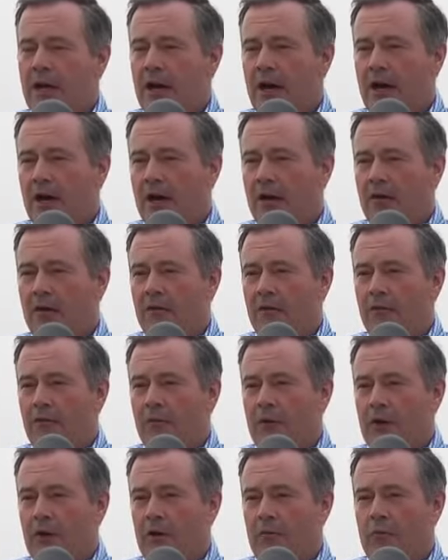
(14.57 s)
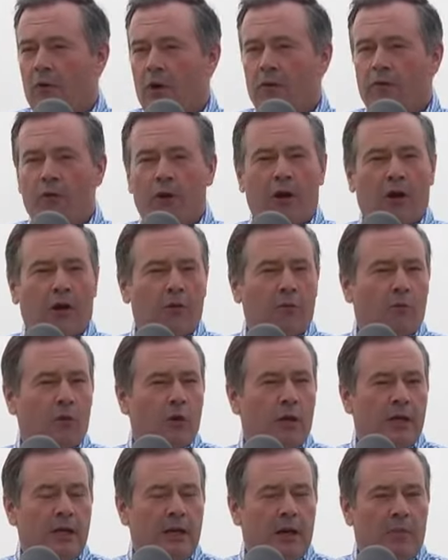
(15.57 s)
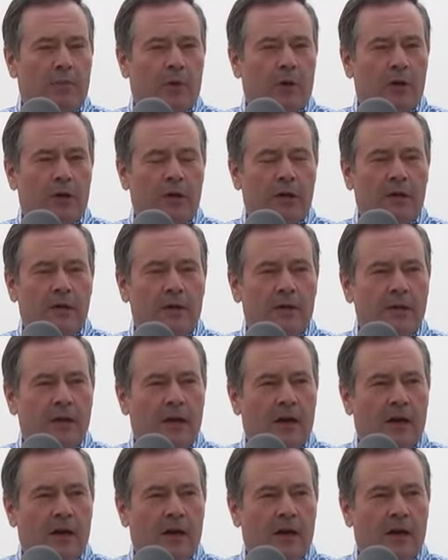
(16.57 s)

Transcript: of our wonderful, hardworking Alberta